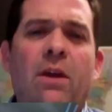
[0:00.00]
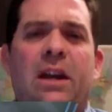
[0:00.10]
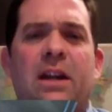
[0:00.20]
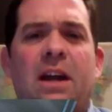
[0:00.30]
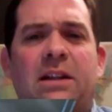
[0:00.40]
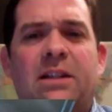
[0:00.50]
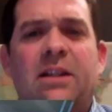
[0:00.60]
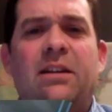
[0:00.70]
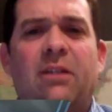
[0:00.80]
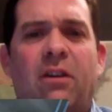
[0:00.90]

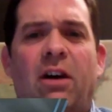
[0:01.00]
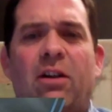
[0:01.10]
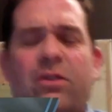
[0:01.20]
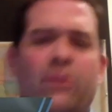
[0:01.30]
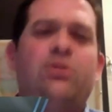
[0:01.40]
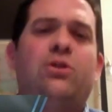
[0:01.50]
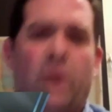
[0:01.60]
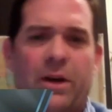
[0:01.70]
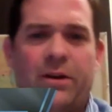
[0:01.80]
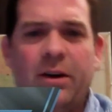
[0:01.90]
connected through
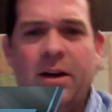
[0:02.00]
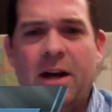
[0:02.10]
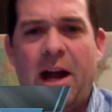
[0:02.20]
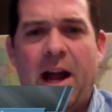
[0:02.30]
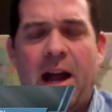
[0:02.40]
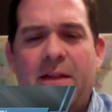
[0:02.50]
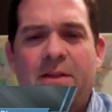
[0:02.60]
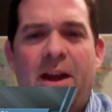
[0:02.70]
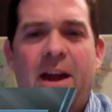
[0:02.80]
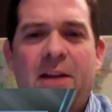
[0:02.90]
Twitter,
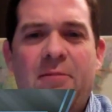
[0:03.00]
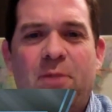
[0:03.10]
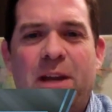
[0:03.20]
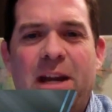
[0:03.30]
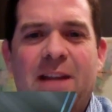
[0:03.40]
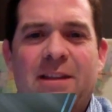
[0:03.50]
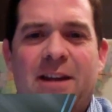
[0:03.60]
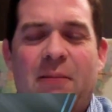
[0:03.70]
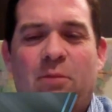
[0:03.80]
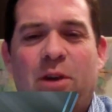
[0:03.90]
and then we ended
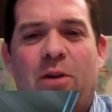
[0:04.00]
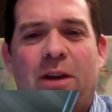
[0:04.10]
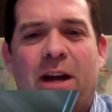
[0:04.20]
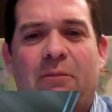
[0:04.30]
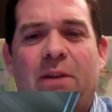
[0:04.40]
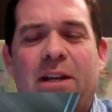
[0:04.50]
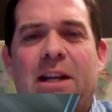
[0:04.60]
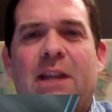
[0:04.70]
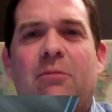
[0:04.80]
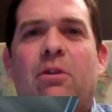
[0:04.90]
up going down
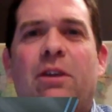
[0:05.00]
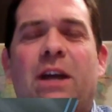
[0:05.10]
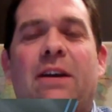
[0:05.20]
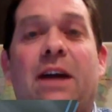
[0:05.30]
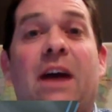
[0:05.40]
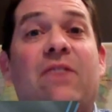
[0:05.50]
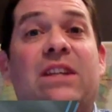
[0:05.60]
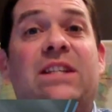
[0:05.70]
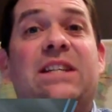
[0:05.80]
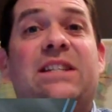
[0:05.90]
to
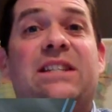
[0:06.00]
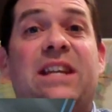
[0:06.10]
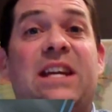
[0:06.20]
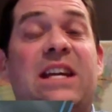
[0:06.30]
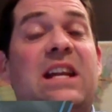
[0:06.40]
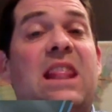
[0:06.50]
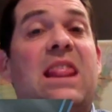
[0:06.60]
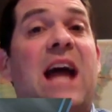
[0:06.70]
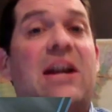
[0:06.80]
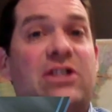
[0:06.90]
FETC
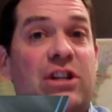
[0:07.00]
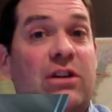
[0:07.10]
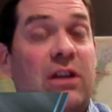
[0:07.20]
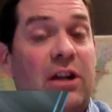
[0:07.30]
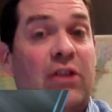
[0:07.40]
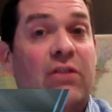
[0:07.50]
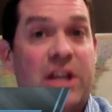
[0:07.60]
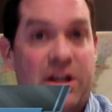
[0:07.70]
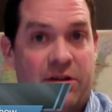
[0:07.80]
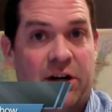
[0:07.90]
last year, a little over a
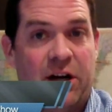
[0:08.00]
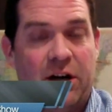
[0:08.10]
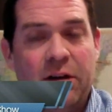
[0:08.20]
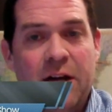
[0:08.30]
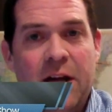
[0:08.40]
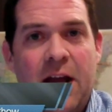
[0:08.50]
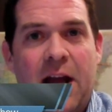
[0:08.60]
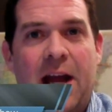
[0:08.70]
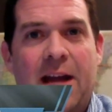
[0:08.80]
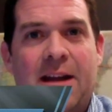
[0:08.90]
year ago,
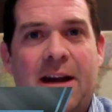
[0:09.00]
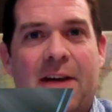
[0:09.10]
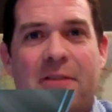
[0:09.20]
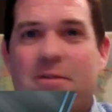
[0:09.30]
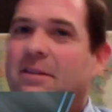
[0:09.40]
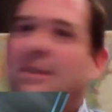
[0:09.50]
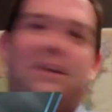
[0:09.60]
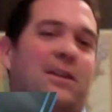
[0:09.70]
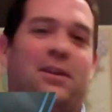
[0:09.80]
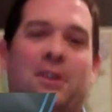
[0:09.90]
and
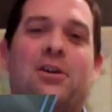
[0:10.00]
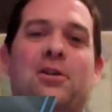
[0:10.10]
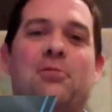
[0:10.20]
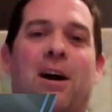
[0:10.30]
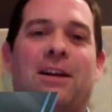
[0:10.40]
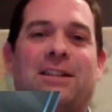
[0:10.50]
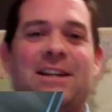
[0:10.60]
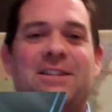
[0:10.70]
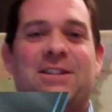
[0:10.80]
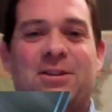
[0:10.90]
look who walked
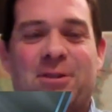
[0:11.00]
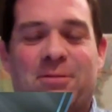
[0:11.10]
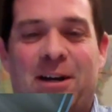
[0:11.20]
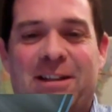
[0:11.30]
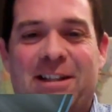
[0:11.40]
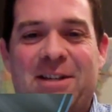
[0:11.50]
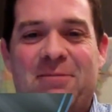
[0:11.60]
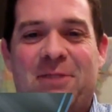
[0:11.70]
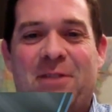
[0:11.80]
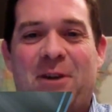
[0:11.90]
in. Stewart walked into
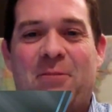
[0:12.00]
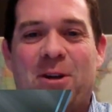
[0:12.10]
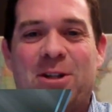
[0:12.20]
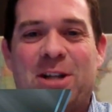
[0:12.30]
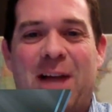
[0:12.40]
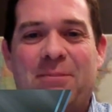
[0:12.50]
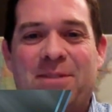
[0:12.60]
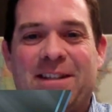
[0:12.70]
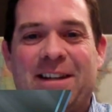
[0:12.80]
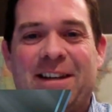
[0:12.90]
one of our
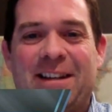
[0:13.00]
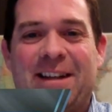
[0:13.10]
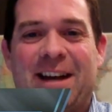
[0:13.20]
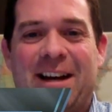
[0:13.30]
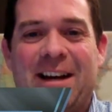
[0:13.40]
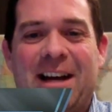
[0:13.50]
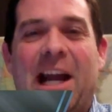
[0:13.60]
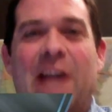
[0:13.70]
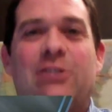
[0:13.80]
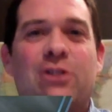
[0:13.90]
workshops and
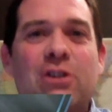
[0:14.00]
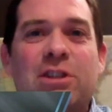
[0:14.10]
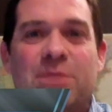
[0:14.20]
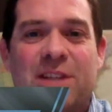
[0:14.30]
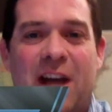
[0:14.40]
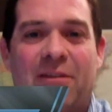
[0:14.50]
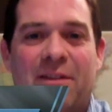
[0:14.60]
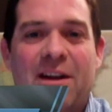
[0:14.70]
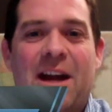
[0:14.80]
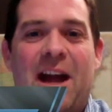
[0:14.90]
introduced himself.
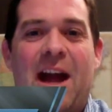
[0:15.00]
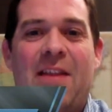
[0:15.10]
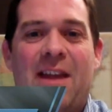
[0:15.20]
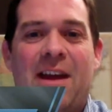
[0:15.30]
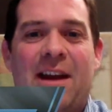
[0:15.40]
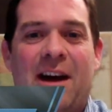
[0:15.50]
And then,